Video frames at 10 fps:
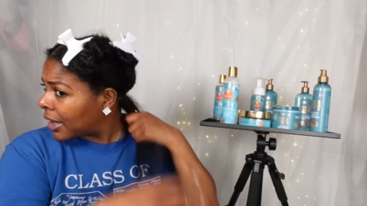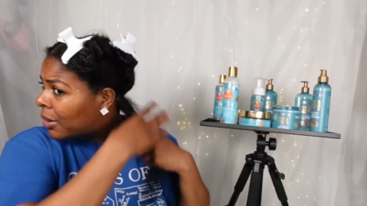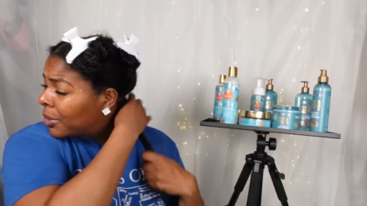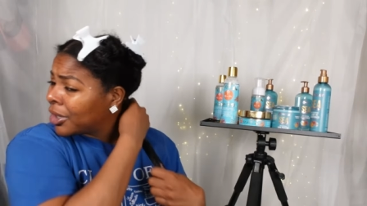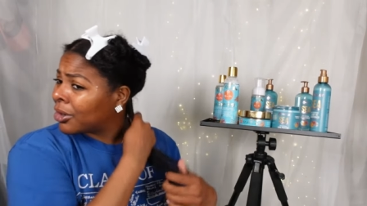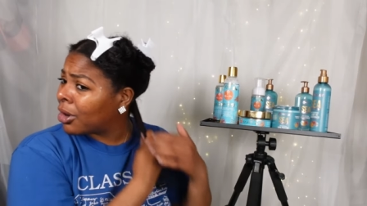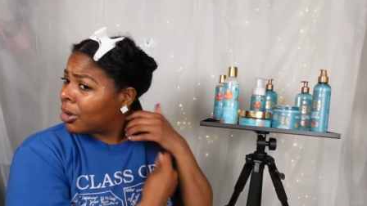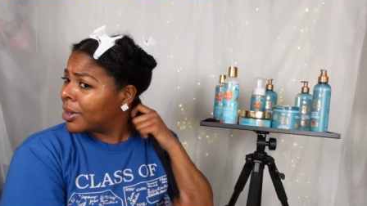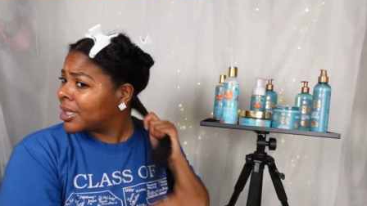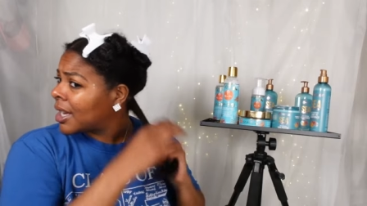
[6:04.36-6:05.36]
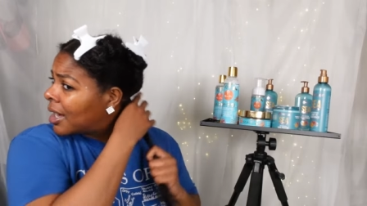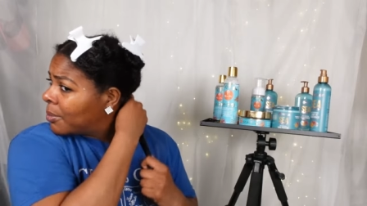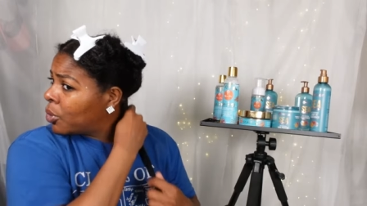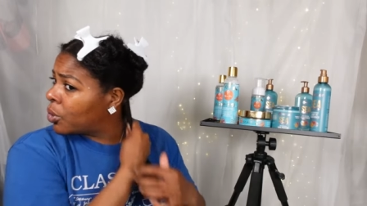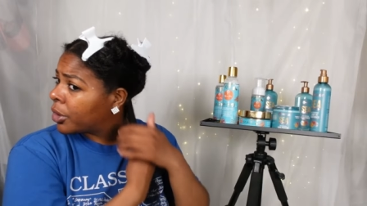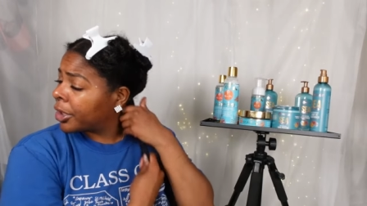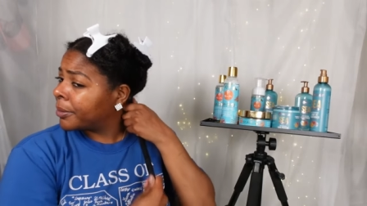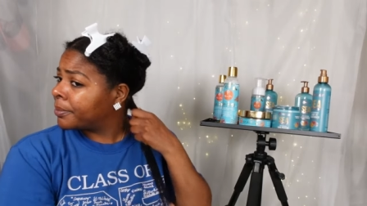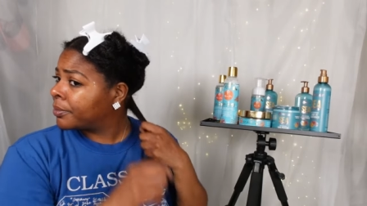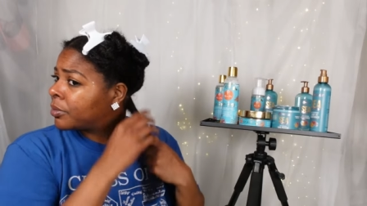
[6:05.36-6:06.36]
not, we can always add more,